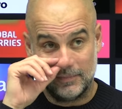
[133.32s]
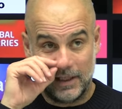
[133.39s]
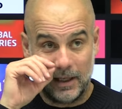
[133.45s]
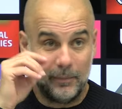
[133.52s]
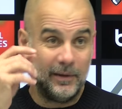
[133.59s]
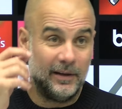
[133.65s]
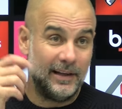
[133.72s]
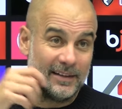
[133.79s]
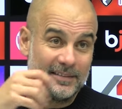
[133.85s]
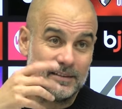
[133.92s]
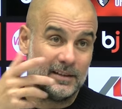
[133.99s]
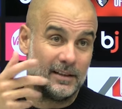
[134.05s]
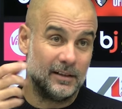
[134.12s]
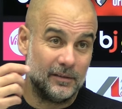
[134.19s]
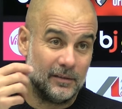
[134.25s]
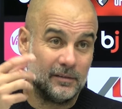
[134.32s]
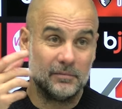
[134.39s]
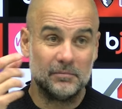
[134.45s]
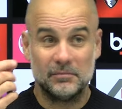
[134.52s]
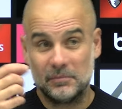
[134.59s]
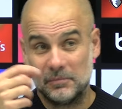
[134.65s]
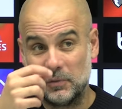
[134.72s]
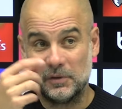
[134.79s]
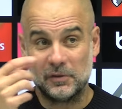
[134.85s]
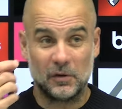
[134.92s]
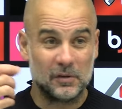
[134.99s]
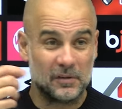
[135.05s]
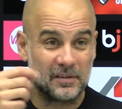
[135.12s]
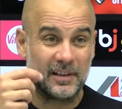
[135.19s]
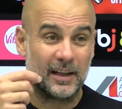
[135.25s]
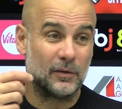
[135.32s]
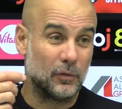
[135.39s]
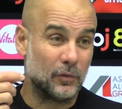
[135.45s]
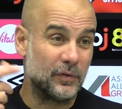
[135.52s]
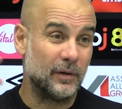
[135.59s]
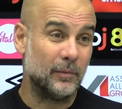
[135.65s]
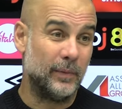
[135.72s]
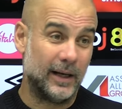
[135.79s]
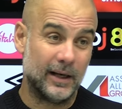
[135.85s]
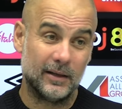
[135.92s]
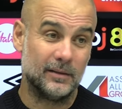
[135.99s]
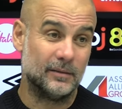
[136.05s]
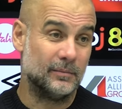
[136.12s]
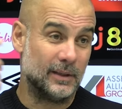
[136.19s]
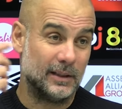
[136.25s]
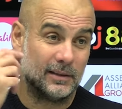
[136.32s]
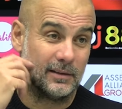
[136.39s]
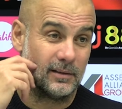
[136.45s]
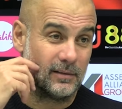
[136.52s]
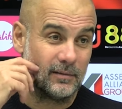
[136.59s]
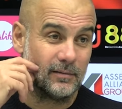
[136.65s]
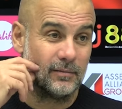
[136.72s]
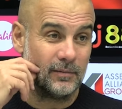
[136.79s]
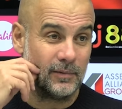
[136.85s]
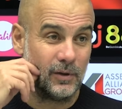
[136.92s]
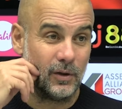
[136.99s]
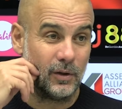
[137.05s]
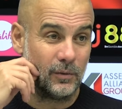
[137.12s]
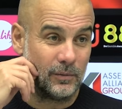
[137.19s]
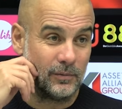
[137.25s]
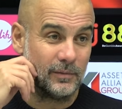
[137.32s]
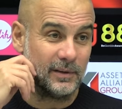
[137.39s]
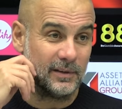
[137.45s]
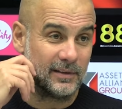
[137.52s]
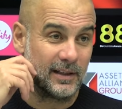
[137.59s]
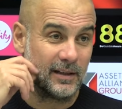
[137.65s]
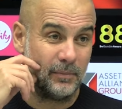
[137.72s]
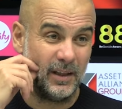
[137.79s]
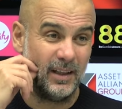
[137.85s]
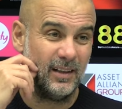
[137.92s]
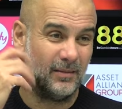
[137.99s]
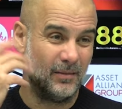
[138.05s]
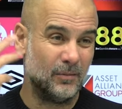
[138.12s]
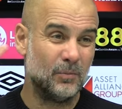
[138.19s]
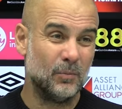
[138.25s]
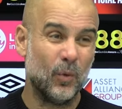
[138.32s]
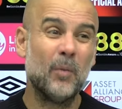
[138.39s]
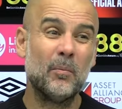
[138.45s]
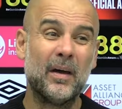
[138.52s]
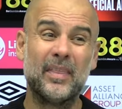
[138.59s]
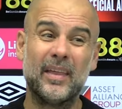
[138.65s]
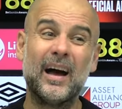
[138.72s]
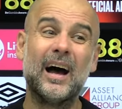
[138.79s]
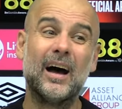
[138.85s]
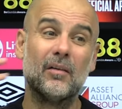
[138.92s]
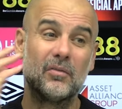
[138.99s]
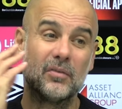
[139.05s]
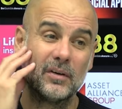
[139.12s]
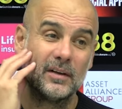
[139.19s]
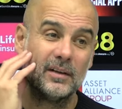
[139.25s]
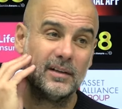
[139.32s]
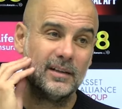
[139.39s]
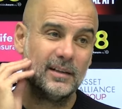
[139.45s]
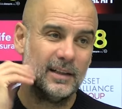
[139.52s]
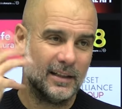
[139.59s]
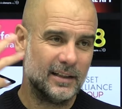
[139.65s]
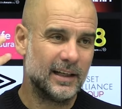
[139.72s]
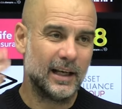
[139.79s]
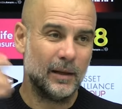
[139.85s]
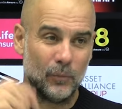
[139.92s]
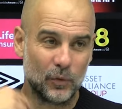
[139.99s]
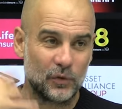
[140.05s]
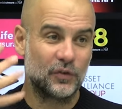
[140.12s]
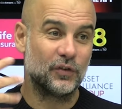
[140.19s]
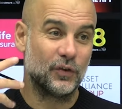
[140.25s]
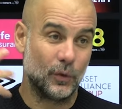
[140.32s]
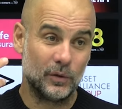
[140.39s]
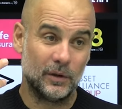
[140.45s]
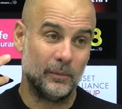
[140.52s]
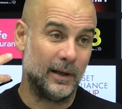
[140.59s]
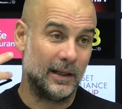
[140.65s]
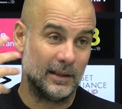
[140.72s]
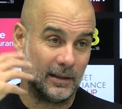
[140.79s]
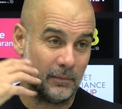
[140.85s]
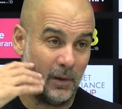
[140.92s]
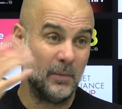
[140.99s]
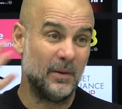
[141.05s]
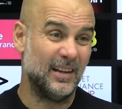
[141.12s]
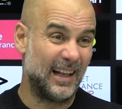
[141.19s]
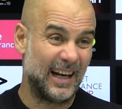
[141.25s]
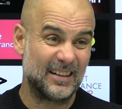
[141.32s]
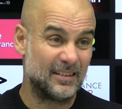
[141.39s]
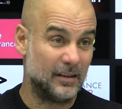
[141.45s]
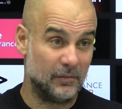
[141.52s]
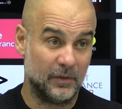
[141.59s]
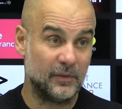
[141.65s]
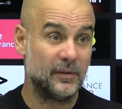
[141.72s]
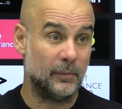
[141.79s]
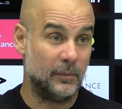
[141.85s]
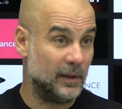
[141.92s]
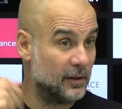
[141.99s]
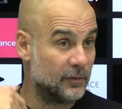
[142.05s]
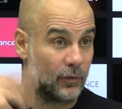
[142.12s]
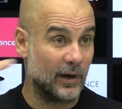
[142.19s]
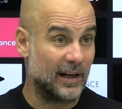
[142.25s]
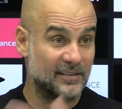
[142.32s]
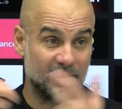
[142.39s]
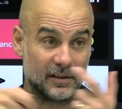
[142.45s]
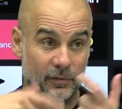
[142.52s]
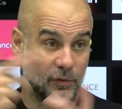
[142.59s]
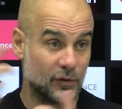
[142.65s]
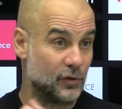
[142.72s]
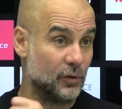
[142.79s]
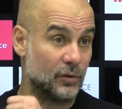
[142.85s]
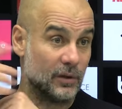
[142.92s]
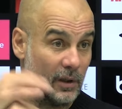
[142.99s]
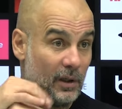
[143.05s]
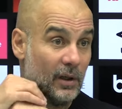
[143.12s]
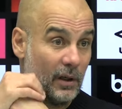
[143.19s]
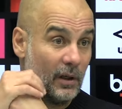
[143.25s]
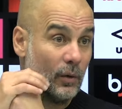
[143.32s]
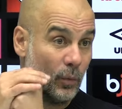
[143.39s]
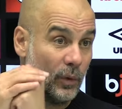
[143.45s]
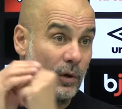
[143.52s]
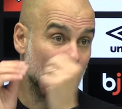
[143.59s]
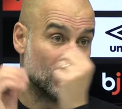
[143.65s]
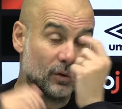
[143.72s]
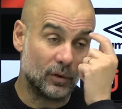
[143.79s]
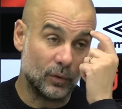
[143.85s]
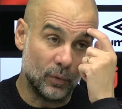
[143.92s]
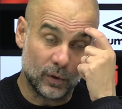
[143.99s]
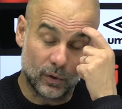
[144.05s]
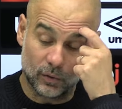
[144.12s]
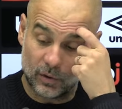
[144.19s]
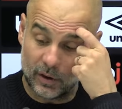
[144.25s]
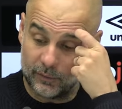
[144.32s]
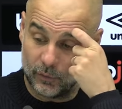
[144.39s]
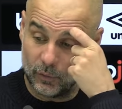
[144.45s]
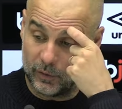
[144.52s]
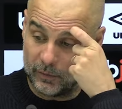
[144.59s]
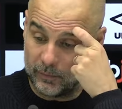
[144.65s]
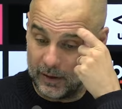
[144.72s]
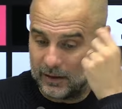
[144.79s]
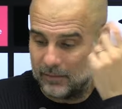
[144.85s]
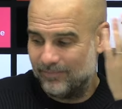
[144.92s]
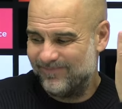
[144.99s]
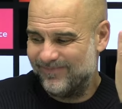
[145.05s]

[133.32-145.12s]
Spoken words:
Kevin yesterday was going to start to feel better, but you know, it's have been 1 month and a half and the game was so demanding. Maybe in the last 10-15 minutes for us it's for sure we could have do it, but